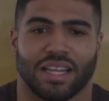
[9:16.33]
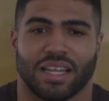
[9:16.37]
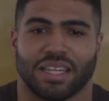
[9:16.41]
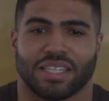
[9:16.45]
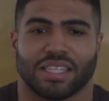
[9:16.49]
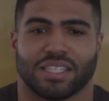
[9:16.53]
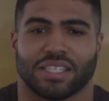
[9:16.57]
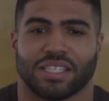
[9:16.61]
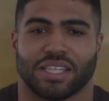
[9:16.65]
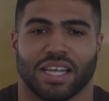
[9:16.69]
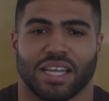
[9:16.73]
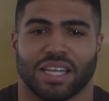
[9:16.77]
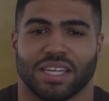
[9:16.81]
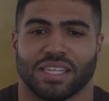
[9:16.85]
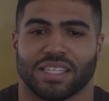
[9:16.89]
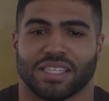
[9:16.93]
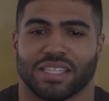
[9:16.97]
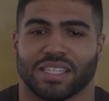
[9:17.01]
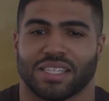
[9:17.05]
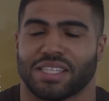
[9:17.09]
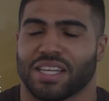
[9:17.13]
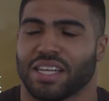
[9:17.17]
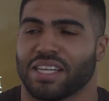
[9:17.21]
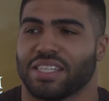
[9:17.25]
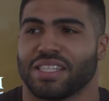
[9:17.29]
doesn't
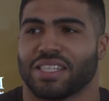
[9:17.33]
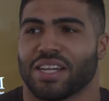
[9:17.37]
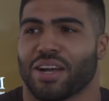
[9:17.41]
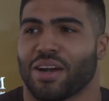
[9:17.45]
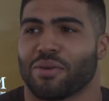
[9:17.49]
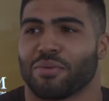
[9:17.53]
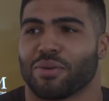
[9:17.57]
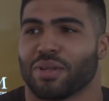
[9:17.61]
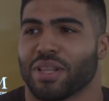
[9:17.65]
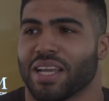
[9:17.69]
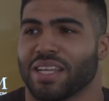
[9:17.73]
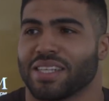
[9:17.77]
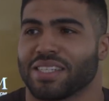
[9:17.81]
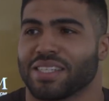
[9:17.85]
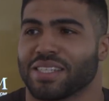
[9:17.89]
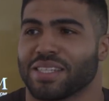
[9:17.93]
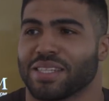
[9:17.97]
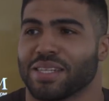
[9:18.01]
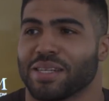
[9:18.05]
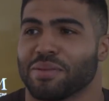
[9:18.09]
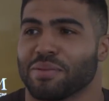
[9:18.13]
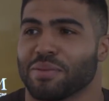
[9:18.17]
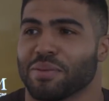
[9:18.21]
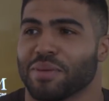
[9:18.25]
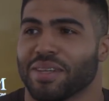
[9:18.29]
change our
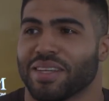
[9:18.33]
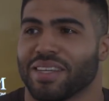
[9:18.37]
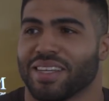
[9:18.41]
relationship.